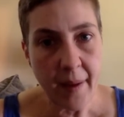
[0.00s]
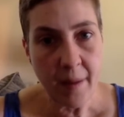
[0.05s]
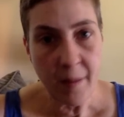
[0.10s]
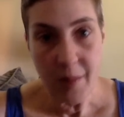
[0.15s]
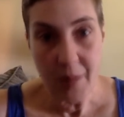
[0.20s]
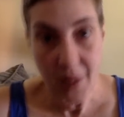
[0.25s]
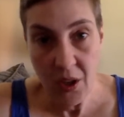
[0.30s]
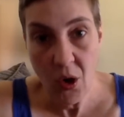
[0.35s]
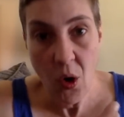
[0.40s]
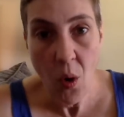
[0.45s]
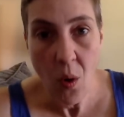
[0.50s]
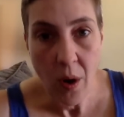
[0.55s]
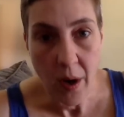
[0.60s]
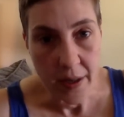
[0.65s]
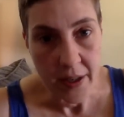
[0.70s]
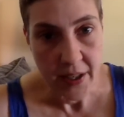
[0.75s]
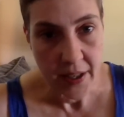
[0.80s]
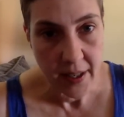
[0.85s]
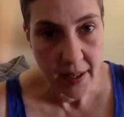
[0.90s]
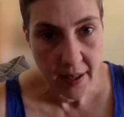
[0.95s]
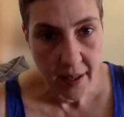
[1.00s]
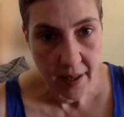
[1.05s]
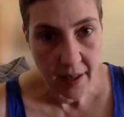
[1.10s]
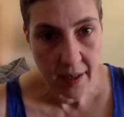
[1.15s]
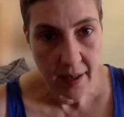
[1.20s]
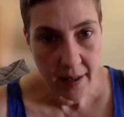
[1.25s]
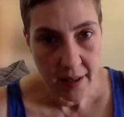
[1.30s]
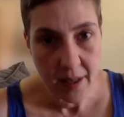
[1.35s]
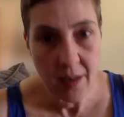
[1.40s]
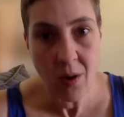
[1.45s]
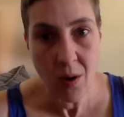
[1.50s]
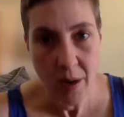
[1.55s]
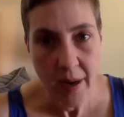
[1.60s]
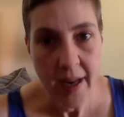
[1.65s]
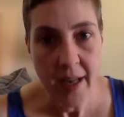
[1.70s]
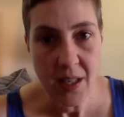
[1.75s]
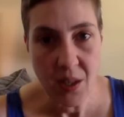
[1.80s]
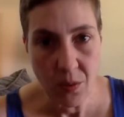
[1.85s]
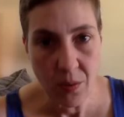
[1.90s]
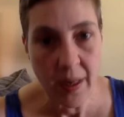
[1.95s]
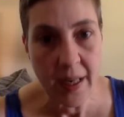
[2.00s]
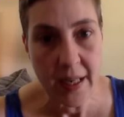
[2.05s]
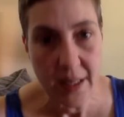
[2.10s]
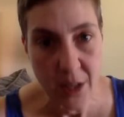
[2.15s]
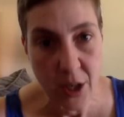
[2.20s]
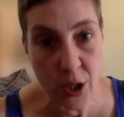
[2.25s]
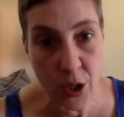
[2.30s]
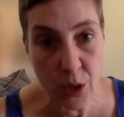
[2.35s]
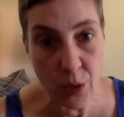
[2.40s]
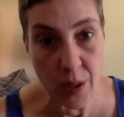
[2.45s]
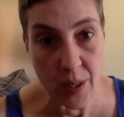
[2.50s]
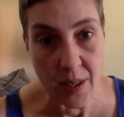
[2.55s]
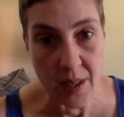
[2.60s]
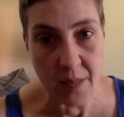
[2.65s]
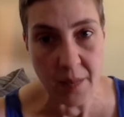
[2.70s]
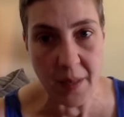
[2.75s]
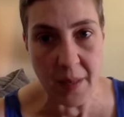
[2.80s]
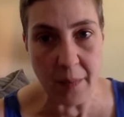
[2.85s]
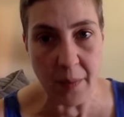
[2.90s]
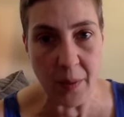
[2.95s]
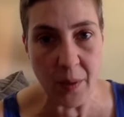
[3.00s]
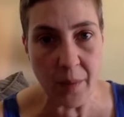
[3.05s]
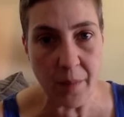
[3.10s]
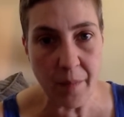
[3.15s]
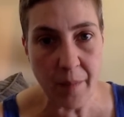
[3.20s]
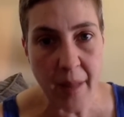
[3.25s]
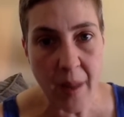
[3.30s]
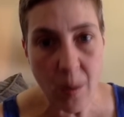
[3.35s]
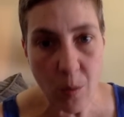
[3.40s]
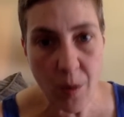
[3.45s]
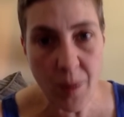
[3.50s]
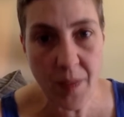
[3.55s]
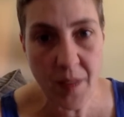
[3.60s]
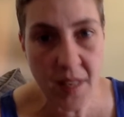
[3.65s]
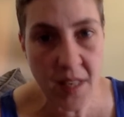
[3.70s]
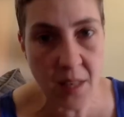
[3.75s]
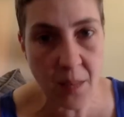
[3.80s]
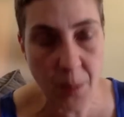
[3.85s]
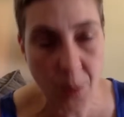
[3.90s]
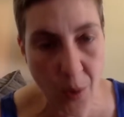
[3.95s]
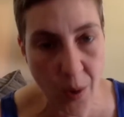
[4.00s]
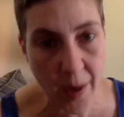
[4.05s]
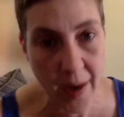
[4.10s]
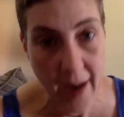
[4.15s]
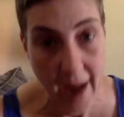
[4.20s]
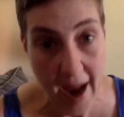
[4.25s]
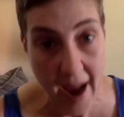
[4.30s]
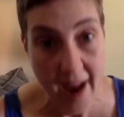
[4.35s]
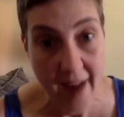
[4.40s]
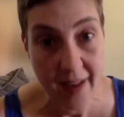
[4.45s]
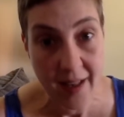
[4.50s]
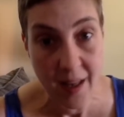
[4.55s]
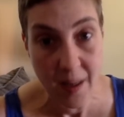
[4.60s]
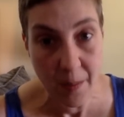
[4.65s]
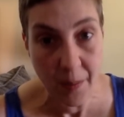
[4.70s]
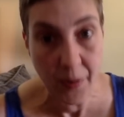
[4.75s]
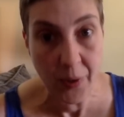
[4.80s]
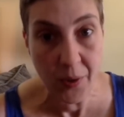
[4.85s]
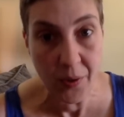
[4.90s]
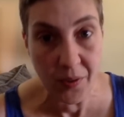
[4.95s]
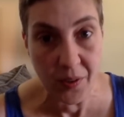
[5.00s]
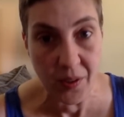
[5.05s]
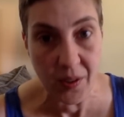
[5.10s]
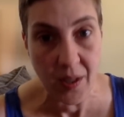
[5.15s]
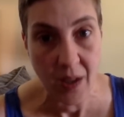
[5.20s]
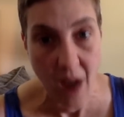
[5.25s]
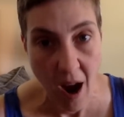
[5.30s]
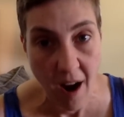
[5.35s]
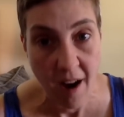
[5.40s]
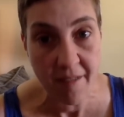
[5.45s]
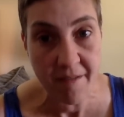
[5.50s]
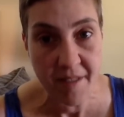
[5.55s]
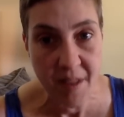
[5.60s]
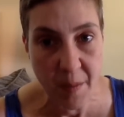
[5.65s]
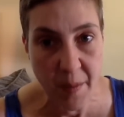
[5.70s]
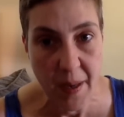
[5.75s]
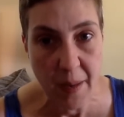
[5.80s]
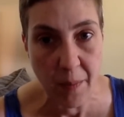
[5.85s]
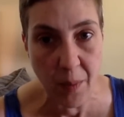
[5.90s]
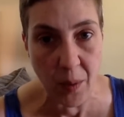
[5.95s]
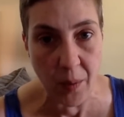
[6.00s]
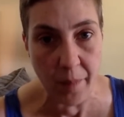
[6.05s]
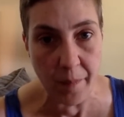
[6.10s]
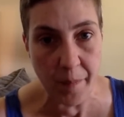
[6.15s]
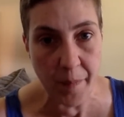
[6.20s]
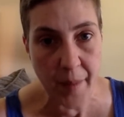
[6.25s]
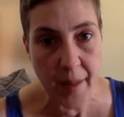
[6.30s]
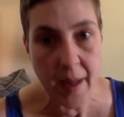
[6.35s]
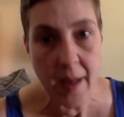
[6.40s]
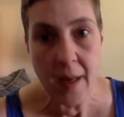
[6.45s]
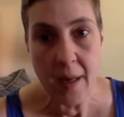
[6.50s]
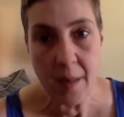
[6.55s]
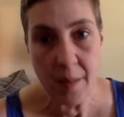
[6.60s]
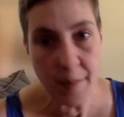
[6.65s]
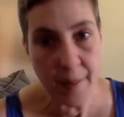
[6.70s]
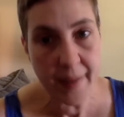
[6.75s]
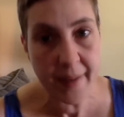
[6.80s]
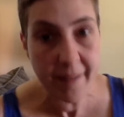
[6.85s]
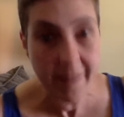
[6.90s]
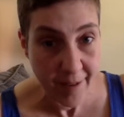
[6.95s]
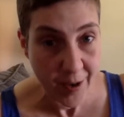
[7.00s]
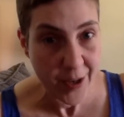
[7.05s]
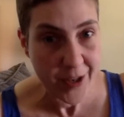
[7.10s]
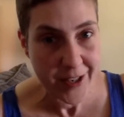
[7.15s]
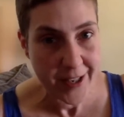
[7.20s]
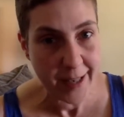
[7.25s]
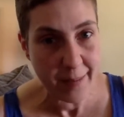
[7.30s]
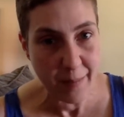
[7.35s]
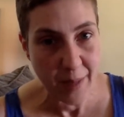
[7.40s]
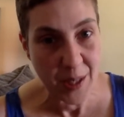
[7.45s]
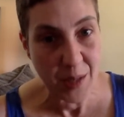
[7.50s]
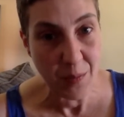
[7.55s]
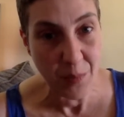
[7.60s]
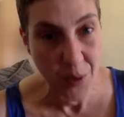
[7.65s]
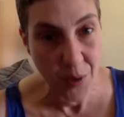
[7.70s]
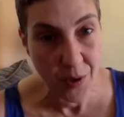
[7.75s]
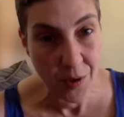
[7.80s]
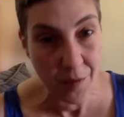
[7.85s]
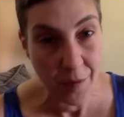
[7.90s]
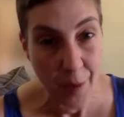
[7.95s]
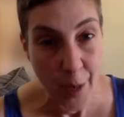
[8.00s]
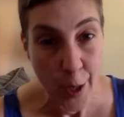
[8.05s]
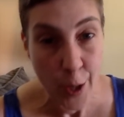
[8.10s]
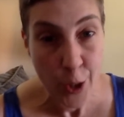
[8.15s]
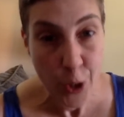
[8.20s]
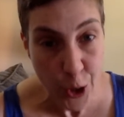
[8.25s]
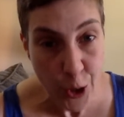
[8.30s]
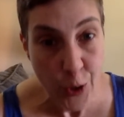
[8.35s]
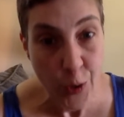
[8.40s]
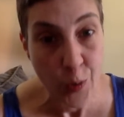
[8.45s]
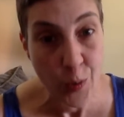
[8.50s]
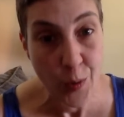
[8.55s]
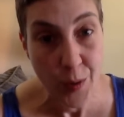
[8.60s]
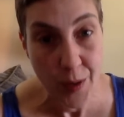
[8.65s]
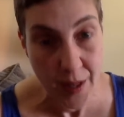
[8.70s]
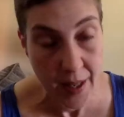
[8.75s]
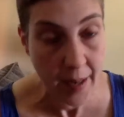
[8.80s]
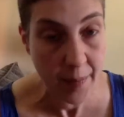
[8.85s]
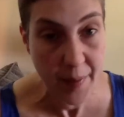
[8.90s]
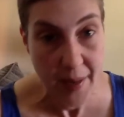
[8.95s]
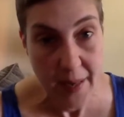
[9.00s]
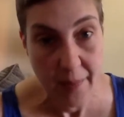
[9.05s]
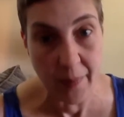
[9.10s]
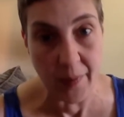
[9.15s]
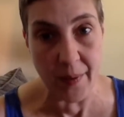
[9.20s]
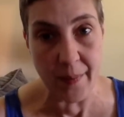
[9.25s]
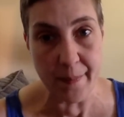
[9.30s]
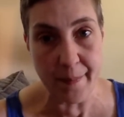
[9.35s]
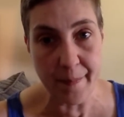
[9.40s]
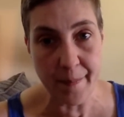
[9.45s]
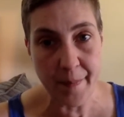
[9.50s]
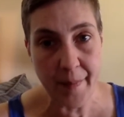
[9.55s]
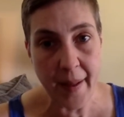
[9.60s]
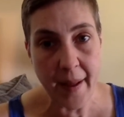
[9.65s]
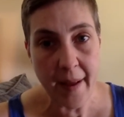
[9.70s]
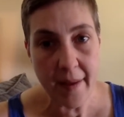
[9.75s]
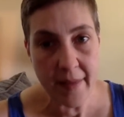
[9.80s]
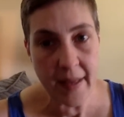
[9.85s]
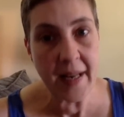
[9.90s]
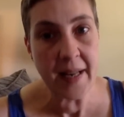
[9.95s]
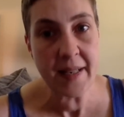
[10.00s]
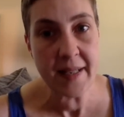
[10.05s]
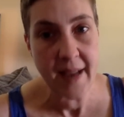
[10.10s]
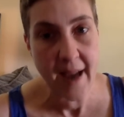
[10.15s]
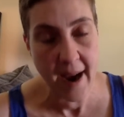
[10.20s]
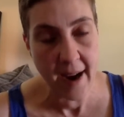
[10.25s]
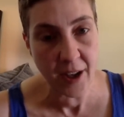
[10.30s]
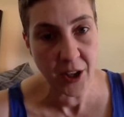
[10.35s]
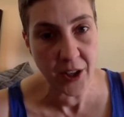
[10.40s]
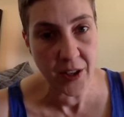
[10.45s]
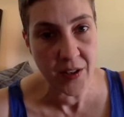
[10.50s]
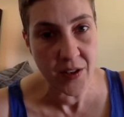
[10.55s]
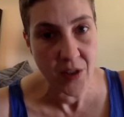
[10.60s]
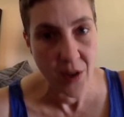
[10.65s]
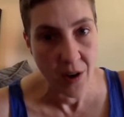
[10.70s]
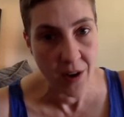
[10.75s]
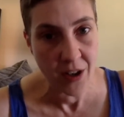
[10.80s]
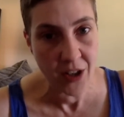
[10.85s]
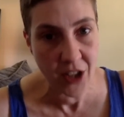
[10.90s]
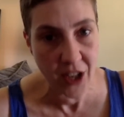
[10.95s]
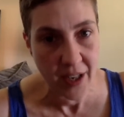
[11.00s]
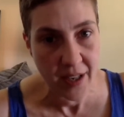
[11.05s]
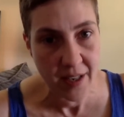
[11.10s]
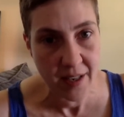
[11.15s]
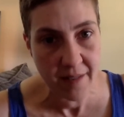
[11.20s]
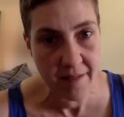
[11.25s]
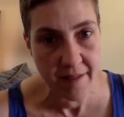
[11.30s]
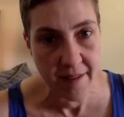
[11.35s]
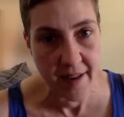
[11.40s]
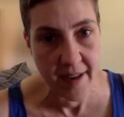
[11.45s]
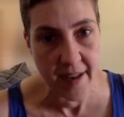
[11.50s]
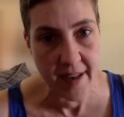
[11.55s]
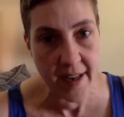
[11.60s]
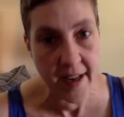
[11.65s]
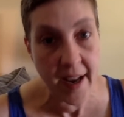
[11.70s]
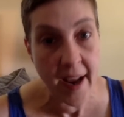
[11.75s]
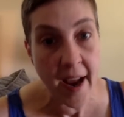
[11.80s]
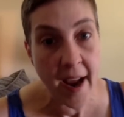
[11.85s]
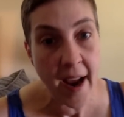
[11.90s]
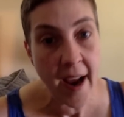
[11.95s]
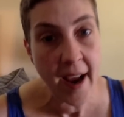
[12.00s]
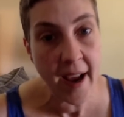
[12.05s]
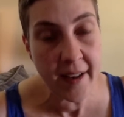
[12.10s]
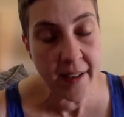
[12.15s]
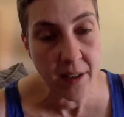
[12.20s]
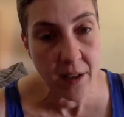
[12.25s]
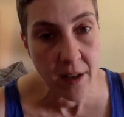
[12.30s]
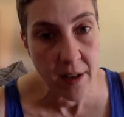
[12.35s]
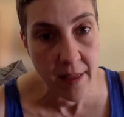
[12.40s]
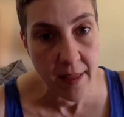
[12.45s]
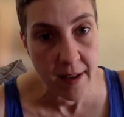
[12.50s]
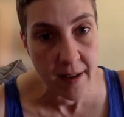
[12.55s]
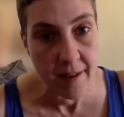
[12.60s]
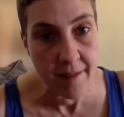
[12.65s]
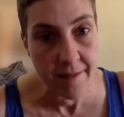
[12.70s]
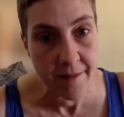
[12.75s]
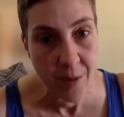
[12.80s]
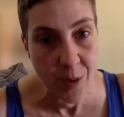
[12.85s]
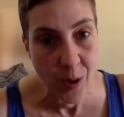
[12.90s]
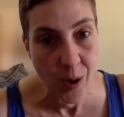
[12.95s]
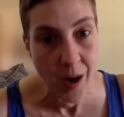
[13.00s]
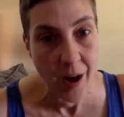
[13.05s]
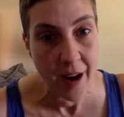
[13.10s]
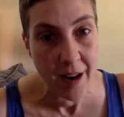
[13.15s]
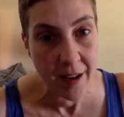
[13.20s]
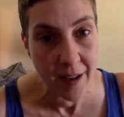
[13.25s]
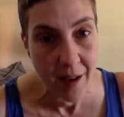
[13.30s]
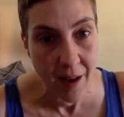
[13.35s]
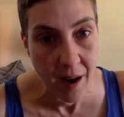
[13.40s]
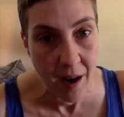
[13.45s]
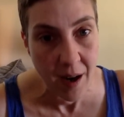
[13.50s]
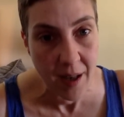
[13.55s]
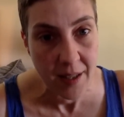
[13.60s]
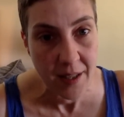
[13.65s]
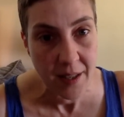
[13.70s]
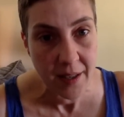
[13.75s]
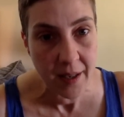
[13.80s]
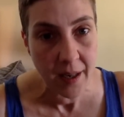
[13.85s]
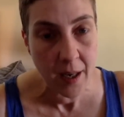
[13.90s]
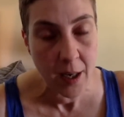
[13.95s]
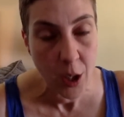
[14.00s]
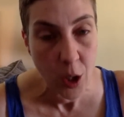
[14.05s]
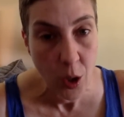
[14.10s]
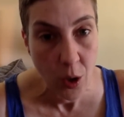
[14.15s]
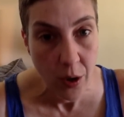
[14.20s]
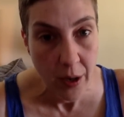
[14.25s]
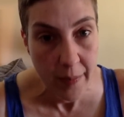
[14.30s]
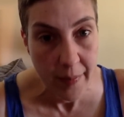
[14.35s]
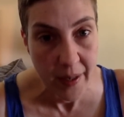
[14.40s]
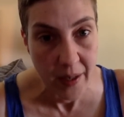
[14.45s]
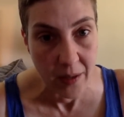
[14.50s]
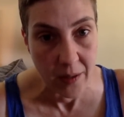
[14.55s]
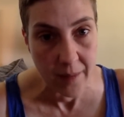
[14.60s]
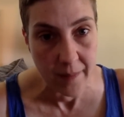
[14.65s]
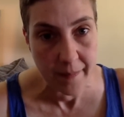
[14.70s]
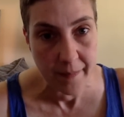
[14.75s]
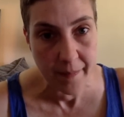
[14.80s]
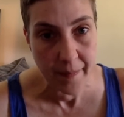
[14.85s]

But the court has a right to do this to people with the support and the approval of the people. But first it must prove to the people that its actions are justified and are therefore not criminal.